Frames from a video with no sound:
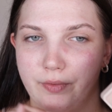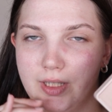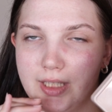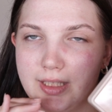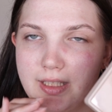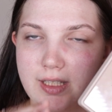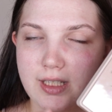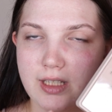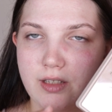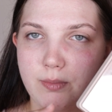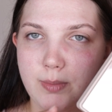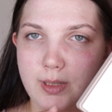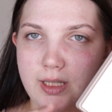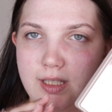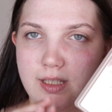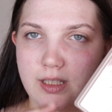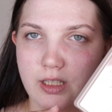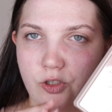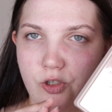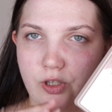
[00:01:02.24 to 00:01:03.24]
I feel like this could have
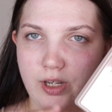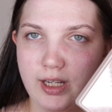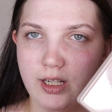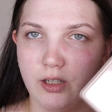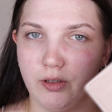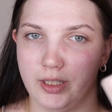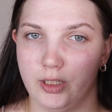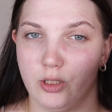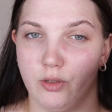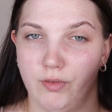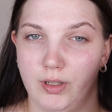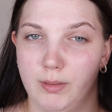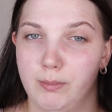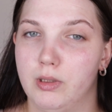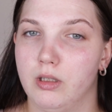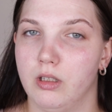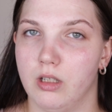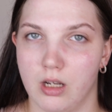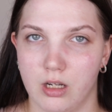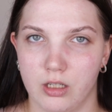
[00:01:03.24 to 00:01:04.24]
been such a great
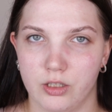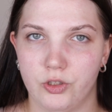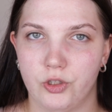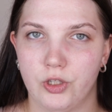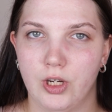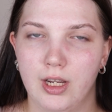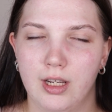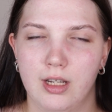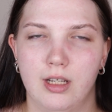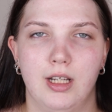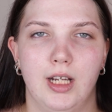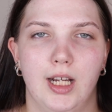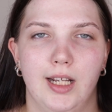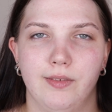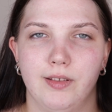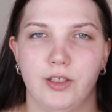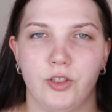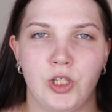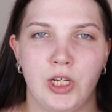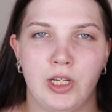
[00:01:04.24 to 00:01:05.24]
November launch.
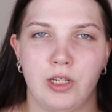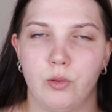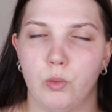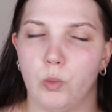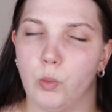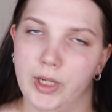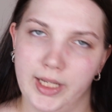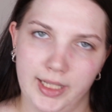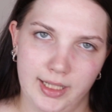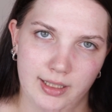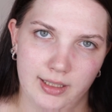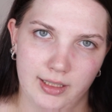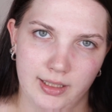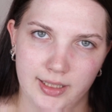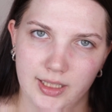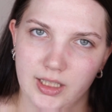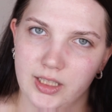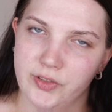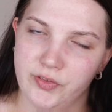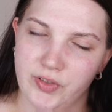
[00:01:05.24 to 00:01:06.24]
I feel like she could have waited
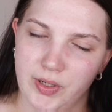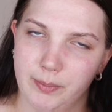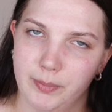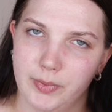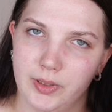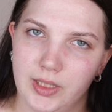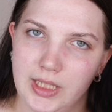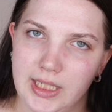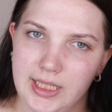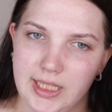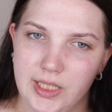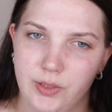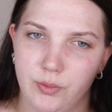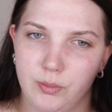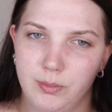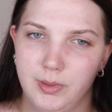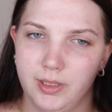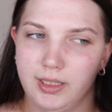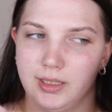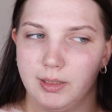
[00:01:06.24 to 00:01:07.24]
until November and this
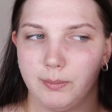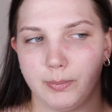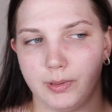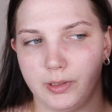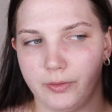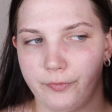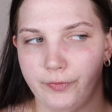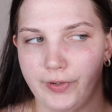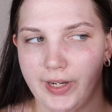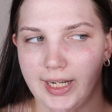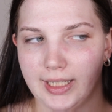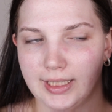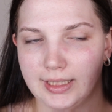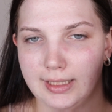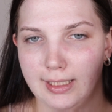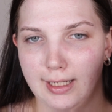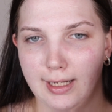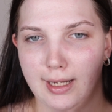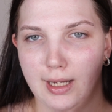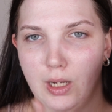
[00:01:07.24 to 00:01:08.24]
would be like the
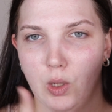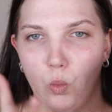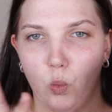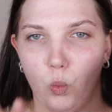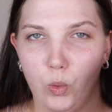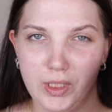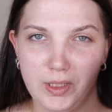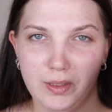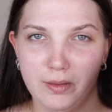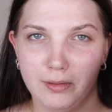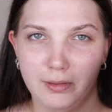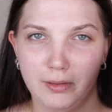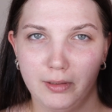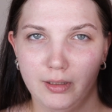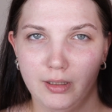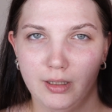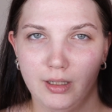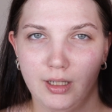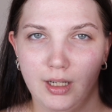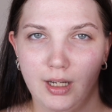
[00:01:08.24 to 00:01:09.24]
perfect
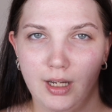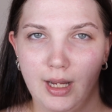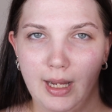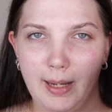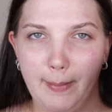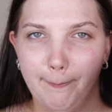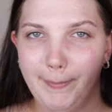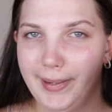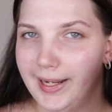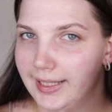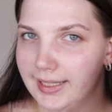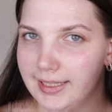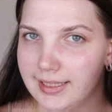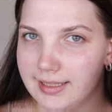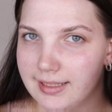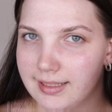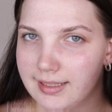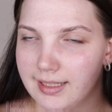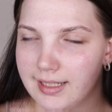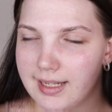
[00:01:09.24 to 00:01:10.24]
winter
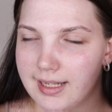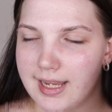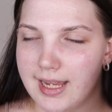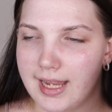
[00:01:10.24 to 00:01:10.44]
palette.